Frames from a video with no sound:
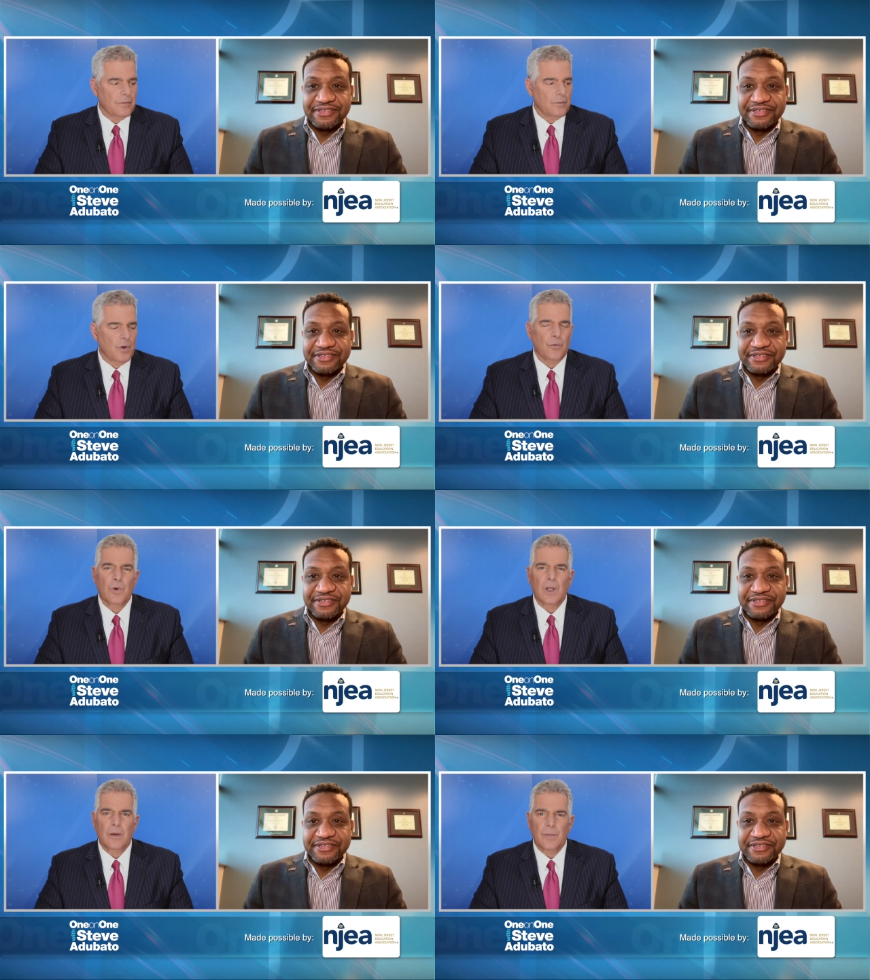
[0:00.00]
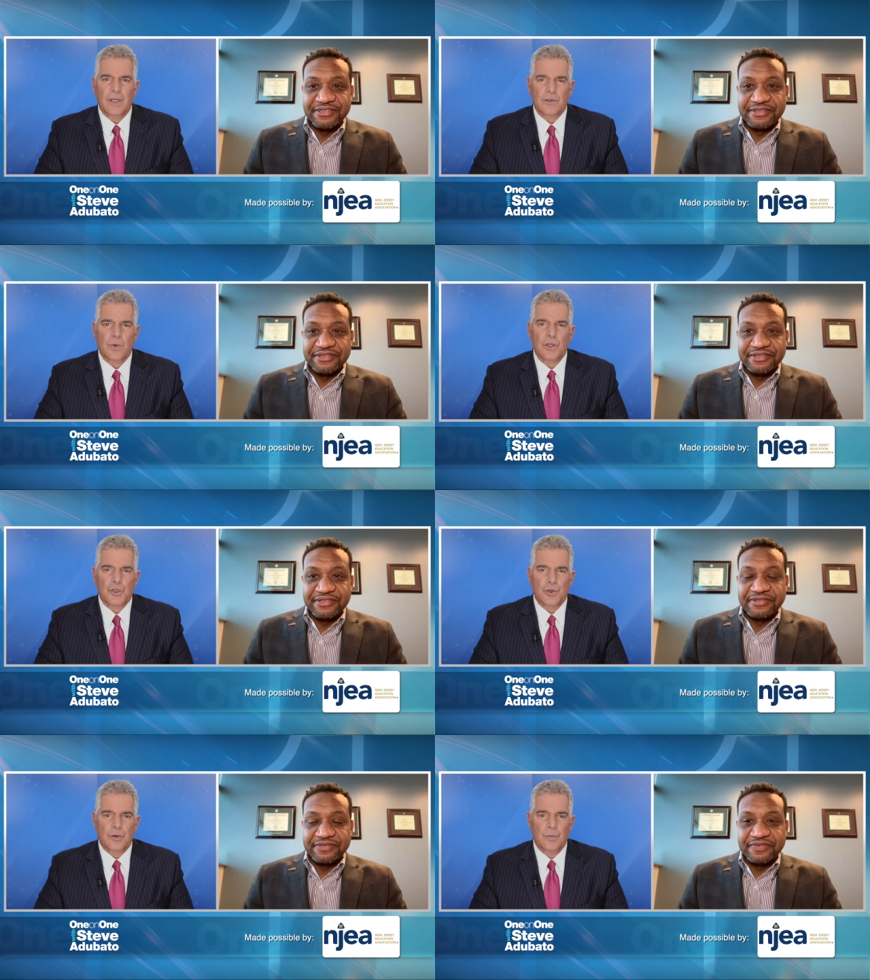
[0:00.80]
Speaker 1: what it really means, what it
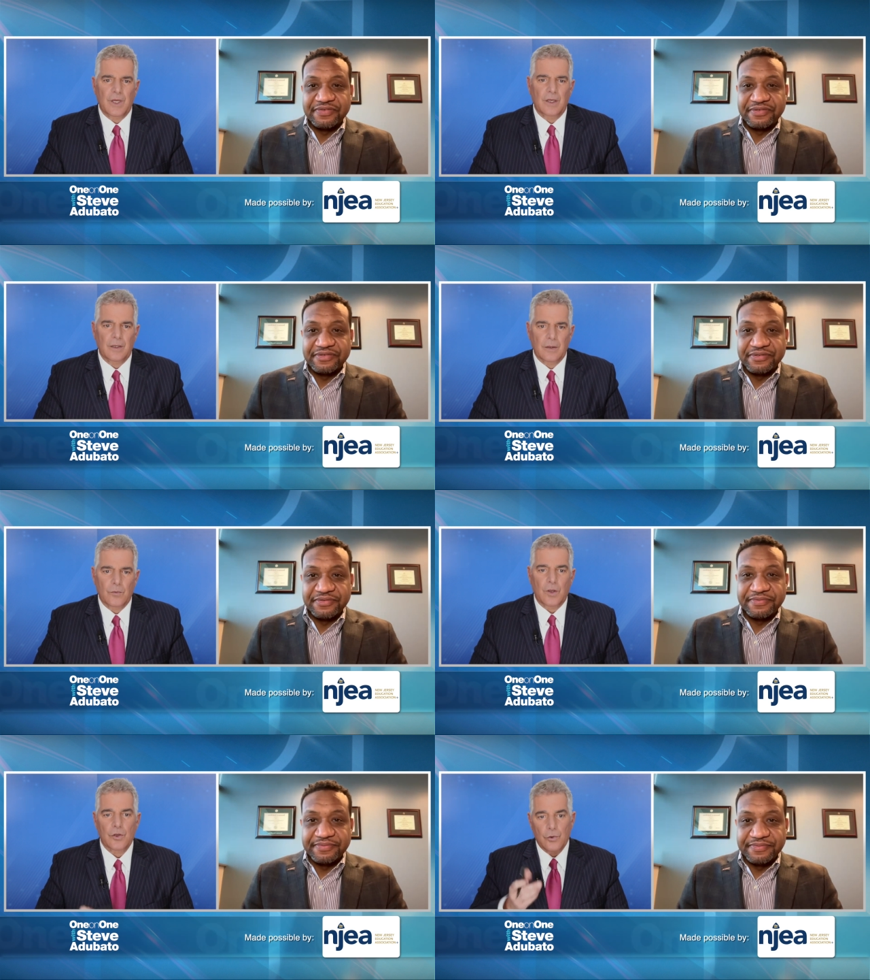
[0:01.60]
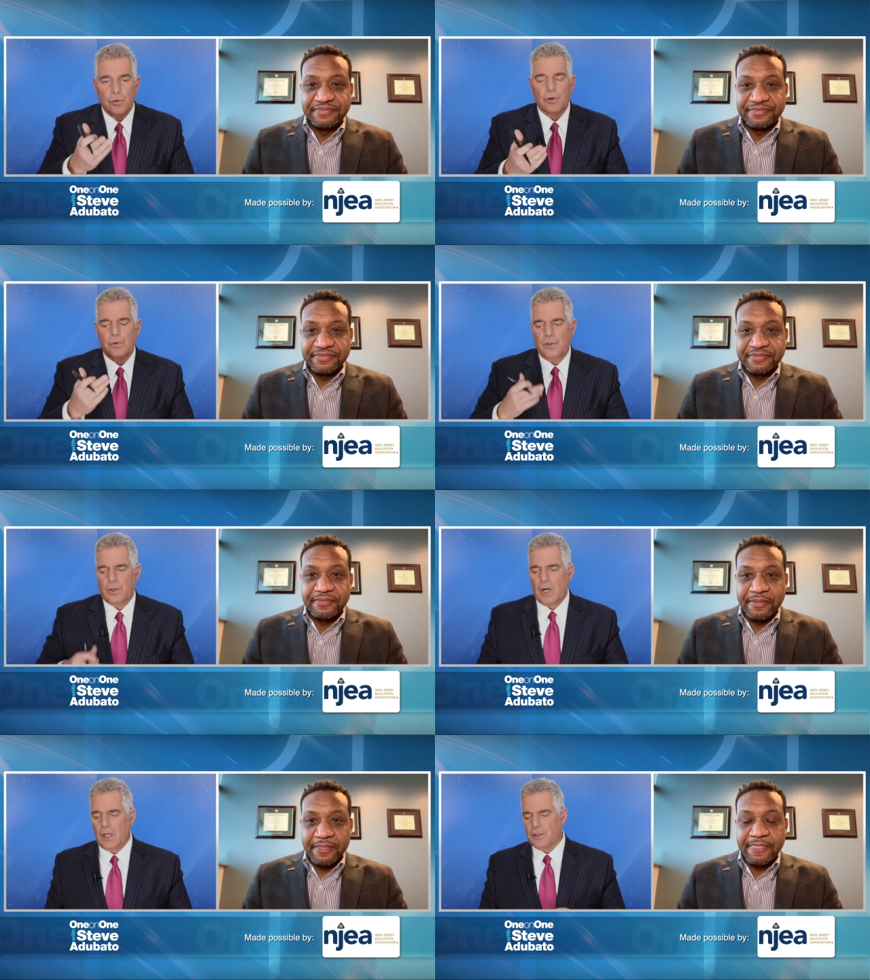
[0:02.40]
should mean, what you do and
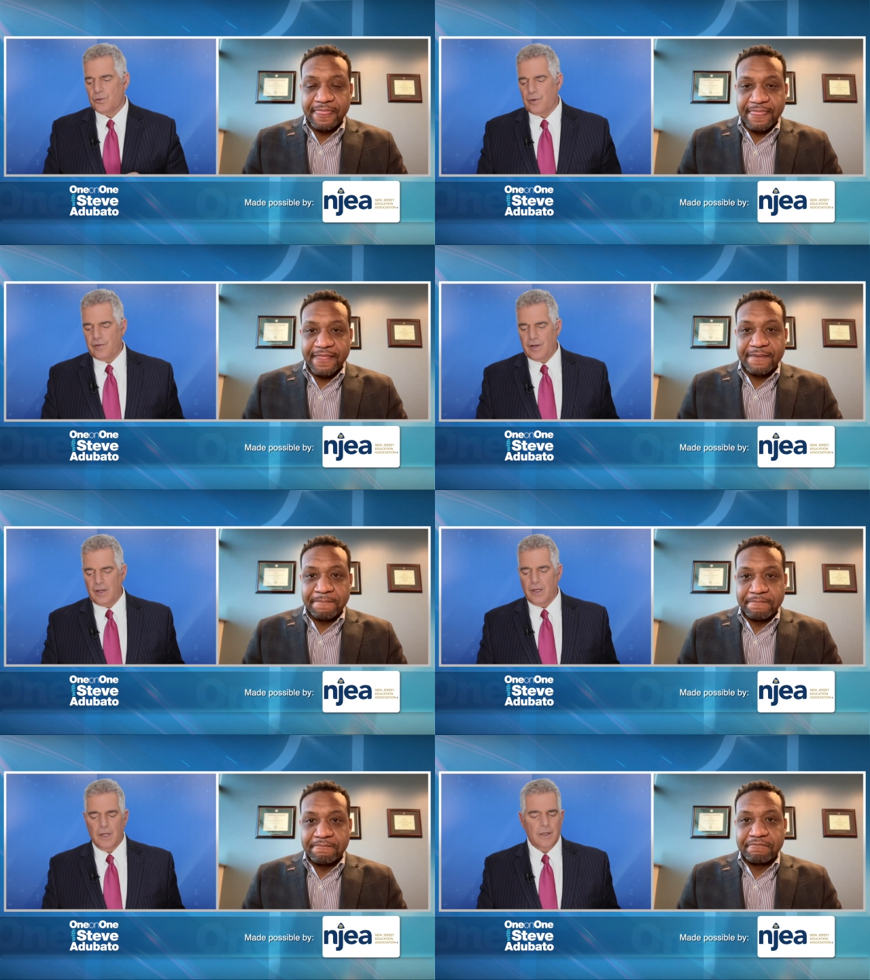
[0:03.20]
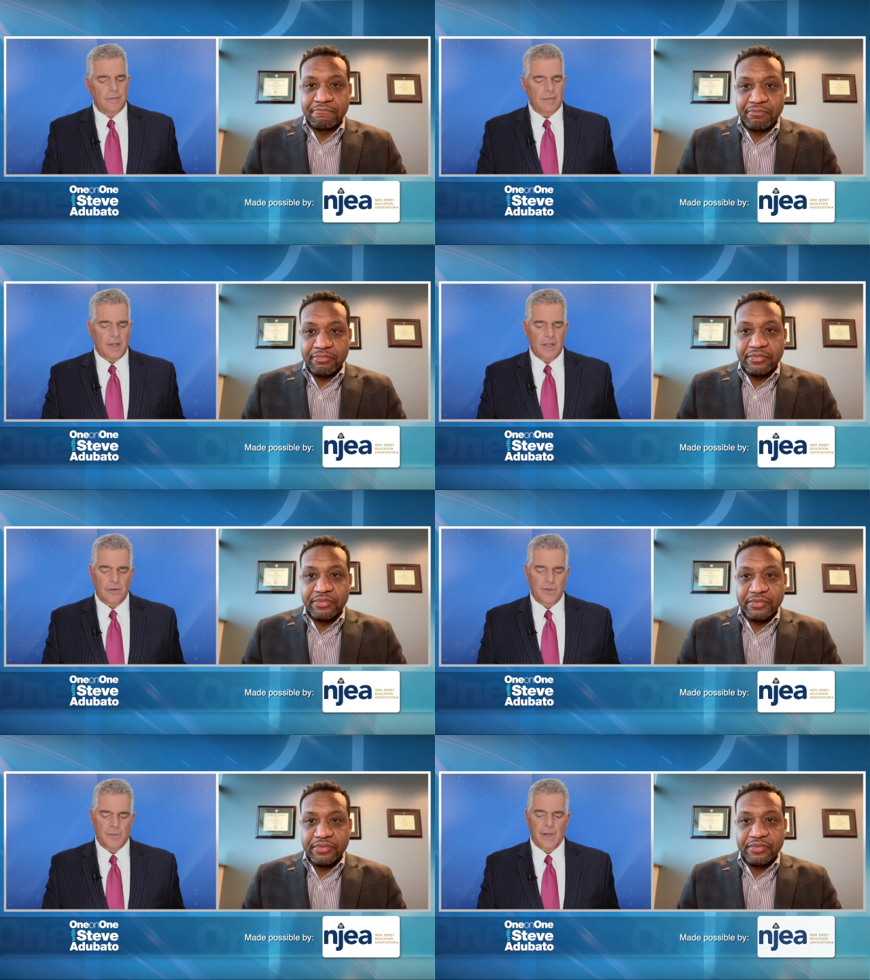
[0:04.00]
your colleagues do every day. And
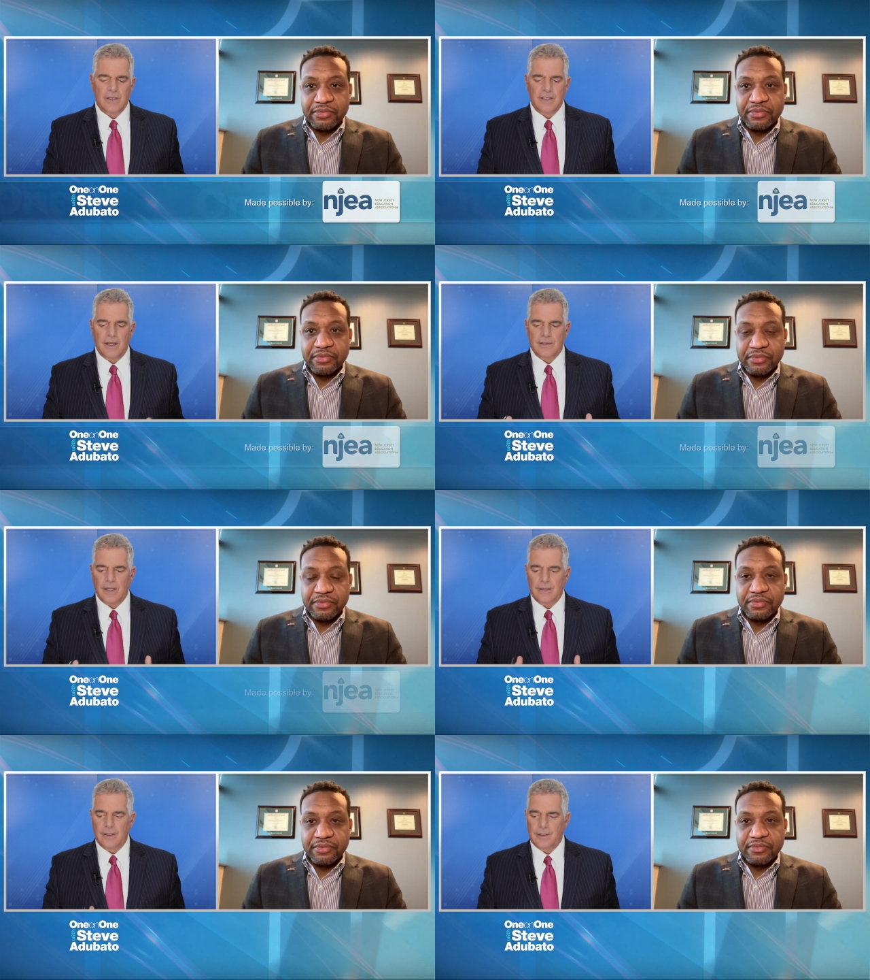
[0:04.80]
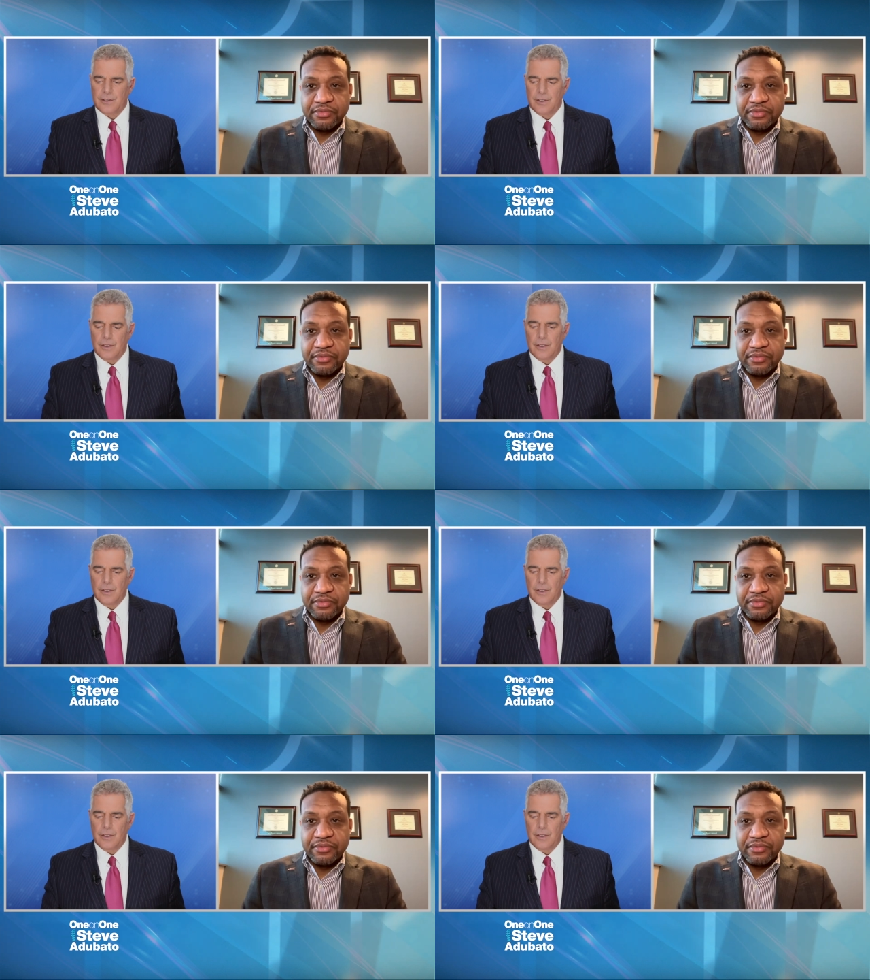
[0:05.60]
the response sounds like this